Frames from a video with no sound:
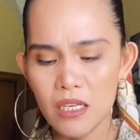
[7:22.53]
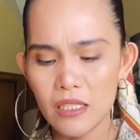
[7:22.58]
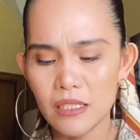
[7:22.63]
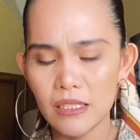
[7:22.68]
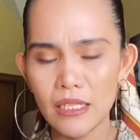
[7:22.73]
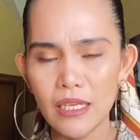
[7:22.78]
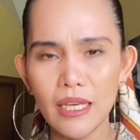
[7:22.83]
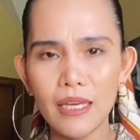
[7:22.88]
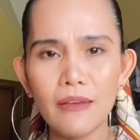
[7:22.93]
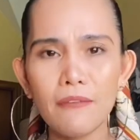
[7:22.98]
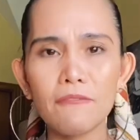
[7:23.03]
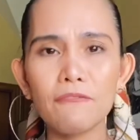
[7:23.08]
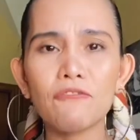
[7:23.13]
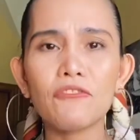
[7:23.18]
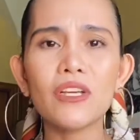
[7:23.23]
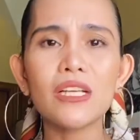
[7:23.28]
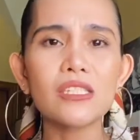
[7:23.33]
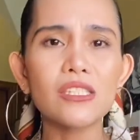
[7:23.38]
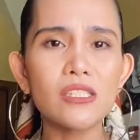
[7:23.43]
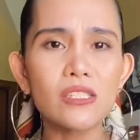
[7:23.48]
It
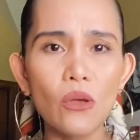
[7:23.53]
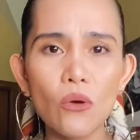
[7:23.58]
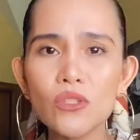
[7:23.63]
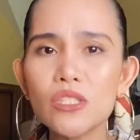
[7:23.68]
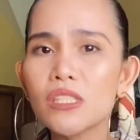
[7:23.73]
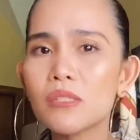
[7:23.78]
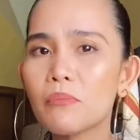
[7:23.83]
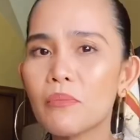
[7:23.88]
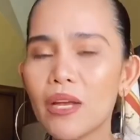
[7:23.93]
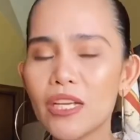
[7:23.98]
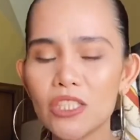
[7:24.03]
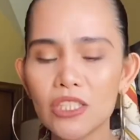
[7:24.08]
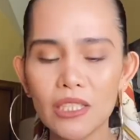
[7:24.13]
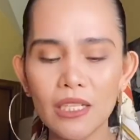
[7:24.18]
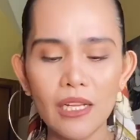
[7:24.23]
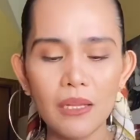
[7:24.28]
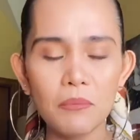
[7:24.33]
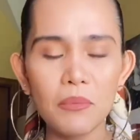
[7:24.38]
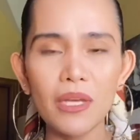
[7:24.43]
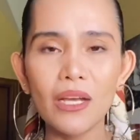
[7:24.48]
feels so
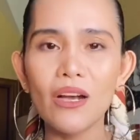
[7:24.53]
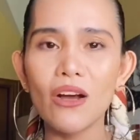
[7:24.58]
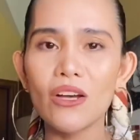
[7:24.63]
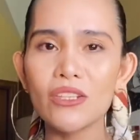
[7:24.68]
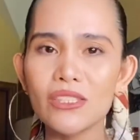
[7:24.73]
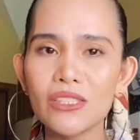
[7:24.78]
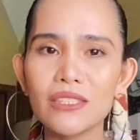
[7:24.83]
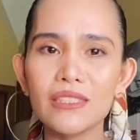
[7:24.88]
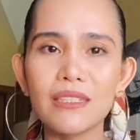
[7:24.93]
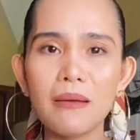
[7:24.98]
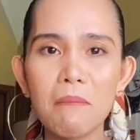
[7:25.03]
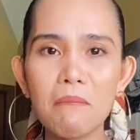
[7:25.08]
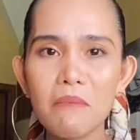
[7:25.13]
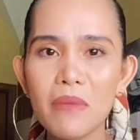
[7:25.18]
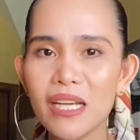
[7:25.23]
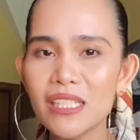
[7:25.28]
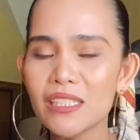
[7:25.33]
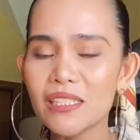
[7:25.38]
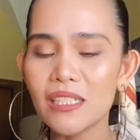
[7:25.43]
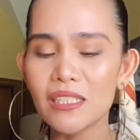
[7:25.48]
special because the
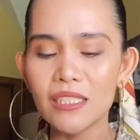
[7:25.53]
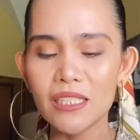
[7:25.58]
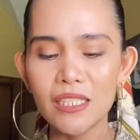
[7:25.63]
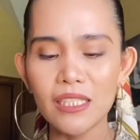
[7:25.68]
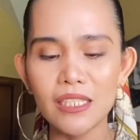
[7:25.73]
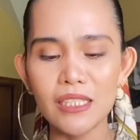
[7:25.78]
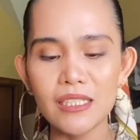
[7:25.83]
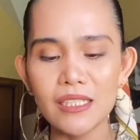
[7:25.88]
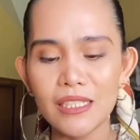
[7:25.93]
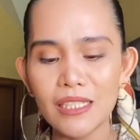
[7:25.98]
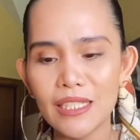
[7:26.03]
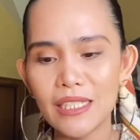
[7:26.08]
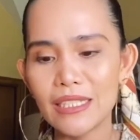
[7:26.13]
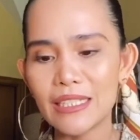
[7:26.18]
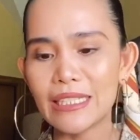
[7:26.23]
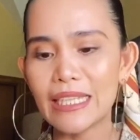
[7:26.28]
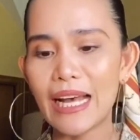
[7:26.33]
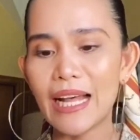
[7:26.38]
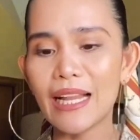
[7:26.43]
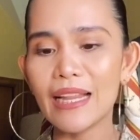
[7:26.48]
message is in
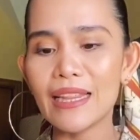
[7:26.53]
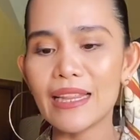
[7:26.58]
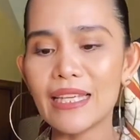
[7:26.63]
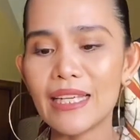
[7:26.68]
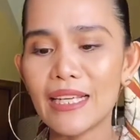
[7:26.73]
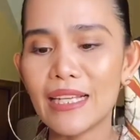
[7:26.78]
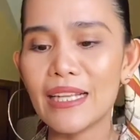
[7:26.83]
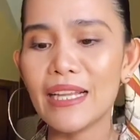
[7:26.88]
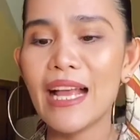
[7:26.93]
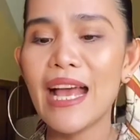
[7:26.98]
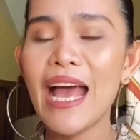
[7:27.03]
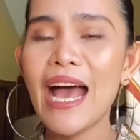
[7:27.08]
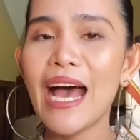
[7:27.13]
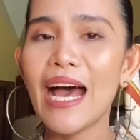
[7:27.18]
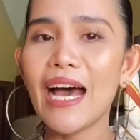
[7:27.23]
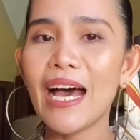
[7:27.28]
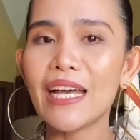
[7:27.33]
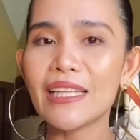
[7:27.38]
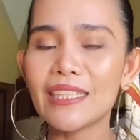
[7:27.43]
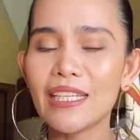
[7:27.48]
that little
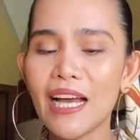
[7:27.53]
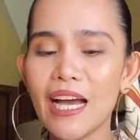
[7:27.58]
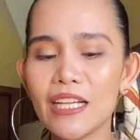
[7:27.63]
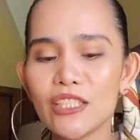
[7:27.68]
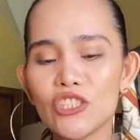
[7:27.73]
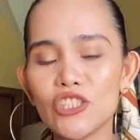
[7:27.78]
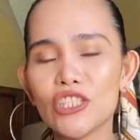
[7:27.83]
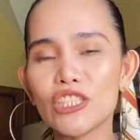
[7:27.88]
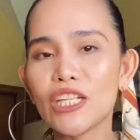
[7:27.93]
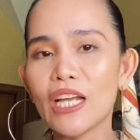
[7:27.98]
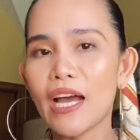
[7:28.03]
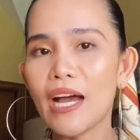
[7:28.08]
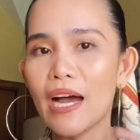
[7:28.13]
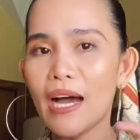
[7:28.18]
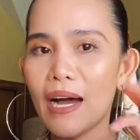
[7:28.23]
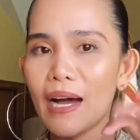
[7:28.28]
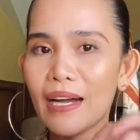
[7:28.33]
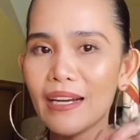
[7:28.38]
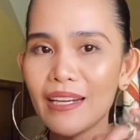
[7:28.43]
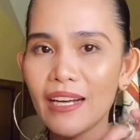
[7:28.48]
attached
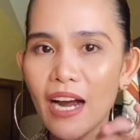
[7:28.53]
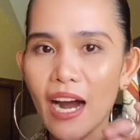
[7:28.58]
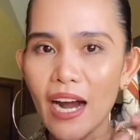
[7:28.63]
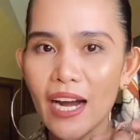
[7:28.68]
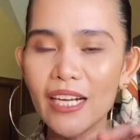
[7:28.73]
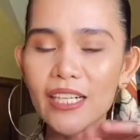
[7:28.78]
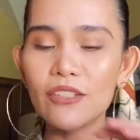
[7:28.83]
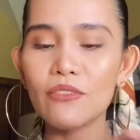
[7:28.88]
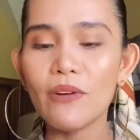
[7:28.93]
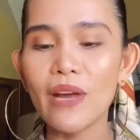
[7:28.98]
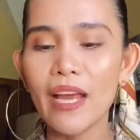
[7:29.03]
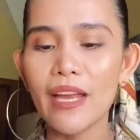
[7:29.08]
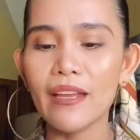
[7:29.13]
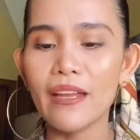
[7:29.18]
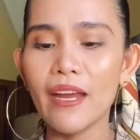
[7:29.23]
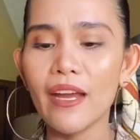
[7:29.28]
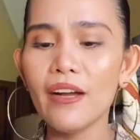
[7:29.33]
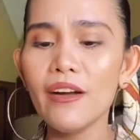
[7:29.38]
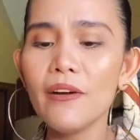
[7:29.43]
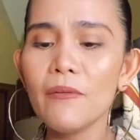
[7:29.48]
card right
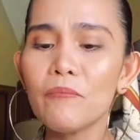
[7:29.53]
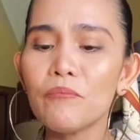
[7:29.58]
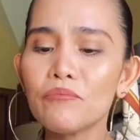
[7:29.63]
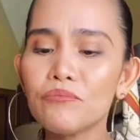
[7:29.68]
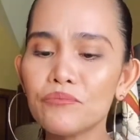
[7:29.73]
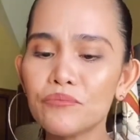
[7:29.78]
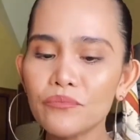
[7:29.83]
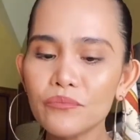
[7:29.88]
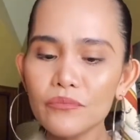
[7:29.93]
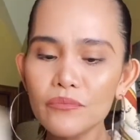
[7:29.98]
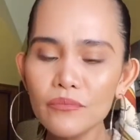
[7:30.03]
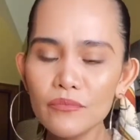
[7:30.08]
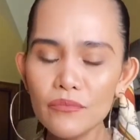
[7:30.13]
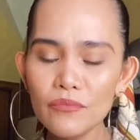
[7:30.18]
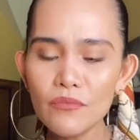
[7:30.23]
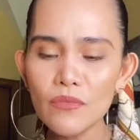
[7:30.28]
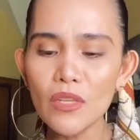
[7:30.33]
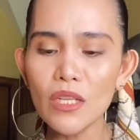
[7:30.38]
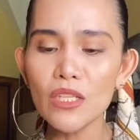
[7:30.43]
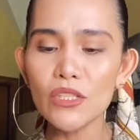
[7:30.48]
there.
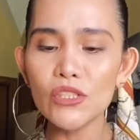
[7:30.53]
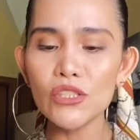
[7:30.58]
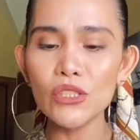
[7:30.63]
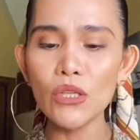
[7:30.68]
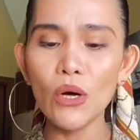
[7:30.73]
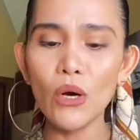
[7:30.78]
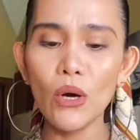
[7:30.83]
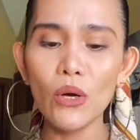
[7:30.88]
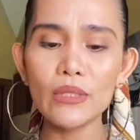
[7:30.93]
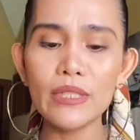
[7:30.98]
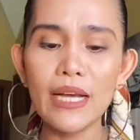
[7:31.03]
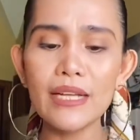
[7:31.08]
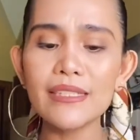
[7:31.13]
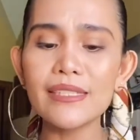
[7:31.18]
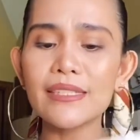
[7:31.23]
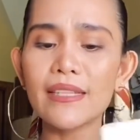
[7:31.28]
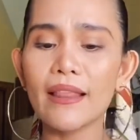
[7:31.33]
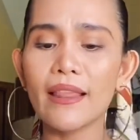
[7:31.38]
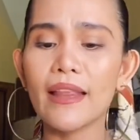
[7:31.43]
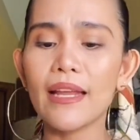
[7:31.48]
So
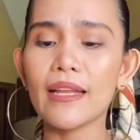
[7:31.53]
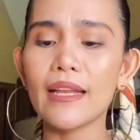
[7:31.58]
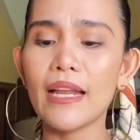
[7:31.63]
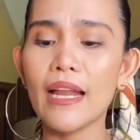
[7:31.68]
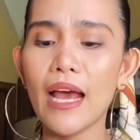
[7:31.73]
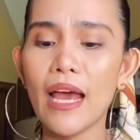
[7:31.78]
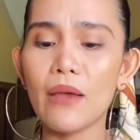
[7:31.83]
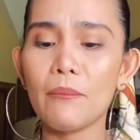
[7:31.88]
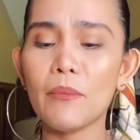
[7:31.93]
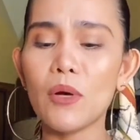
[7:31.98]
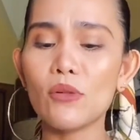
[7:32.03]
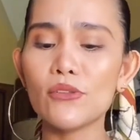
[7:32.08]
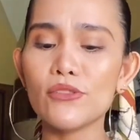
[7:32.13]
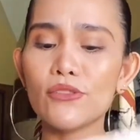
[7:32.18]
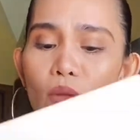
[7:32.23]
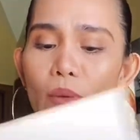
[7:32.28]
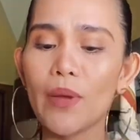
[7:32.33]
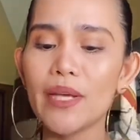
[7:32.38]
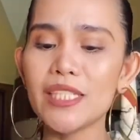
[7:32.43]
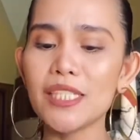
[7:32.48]
that's the thing that I'm
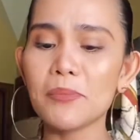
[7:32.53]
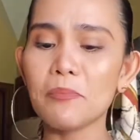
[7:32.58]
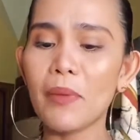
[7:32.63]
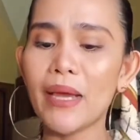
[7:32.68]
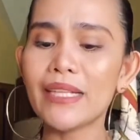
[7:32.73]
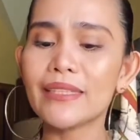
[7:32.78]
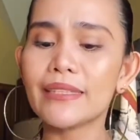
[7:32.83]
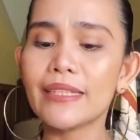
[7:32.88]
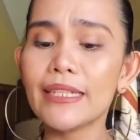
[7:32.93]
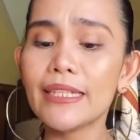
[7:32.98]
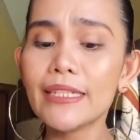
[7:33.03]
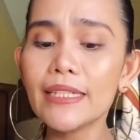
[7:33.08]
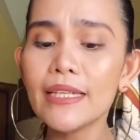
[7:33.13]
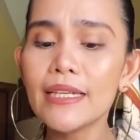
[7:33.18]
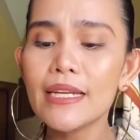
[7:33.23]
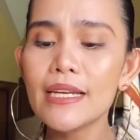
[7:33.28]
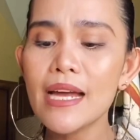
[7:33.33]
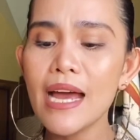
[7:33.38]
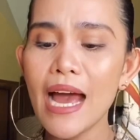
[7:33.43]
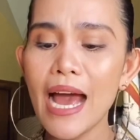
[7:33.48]
also expecting.
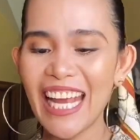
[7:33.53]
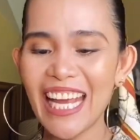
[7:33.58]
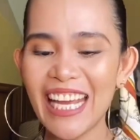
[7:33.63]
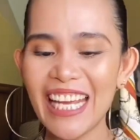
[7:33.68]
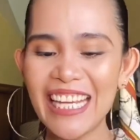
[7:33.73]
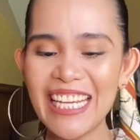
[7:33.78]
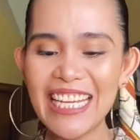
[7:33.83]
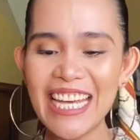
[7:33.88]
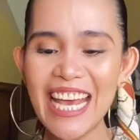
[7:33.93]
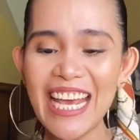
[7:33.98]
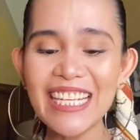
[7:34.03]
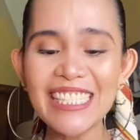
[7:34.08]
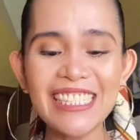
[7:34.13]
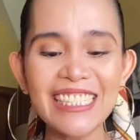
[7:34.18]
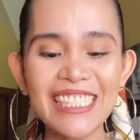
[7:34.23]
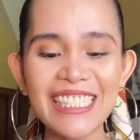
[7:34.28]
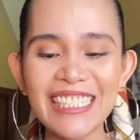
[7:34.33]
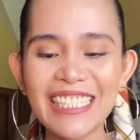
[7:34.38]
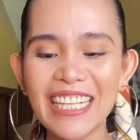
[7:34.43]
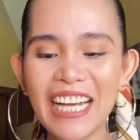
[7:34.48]
Yes,
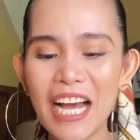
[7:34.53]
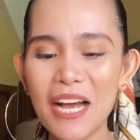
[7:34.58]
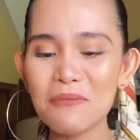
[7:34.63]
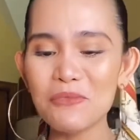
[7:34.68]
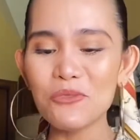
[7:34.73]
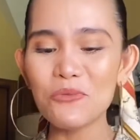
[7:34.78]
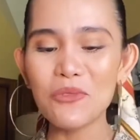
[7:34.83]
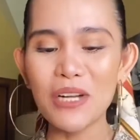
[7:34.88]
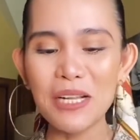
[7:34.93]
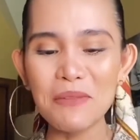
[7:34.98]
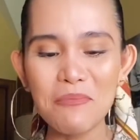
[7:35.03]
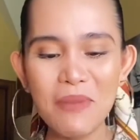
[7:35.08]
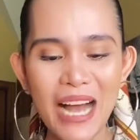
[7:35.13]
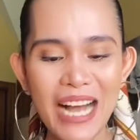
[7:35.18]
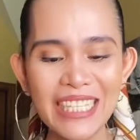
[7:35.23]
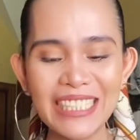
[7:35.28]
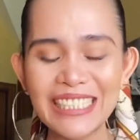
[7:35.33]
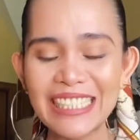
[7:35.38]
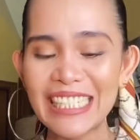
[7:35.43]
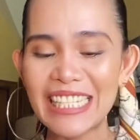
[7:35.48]
it comes well
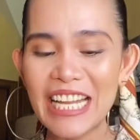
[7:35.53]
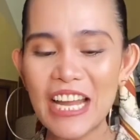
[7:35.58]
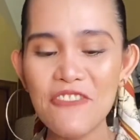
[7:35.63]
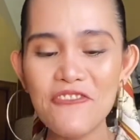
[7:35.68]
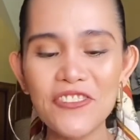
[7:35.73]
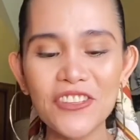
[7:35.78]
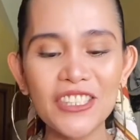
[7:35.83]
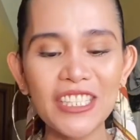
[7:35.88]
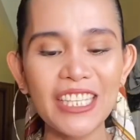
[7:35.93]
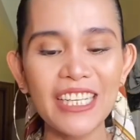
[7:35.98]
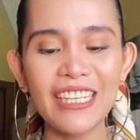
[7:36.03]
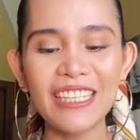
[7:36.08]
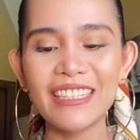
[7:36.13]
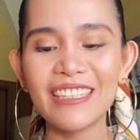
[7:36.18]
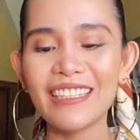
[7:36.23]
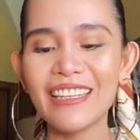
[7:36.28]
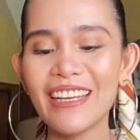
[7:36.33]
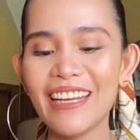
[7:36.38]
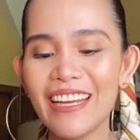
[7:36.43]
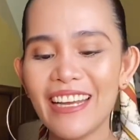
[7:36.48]
packaged and
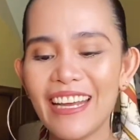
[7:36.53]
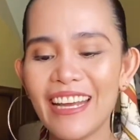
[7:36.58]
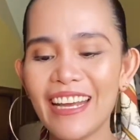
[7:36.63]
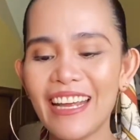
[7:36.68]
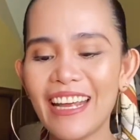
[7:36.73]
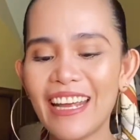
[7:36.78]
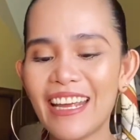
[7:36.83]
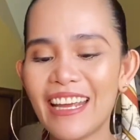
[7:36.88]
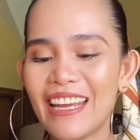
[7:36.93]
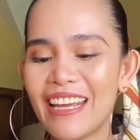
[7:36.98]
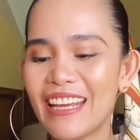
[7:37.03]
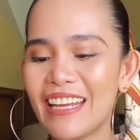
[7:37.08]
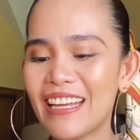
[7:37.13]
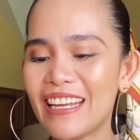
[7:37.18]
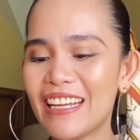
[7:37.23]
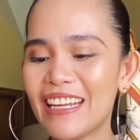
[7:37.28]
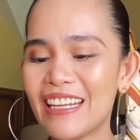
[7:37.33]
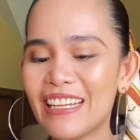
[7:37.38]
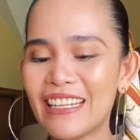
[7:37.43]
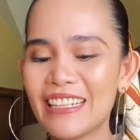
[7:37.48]
everything,
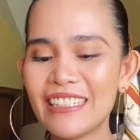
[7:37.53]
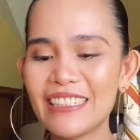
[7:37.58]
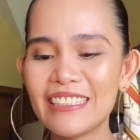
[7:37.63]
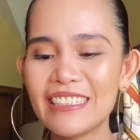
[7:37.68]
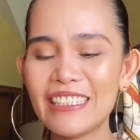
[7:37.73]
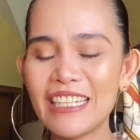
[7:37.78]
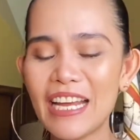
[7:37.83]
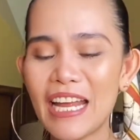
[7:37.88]
and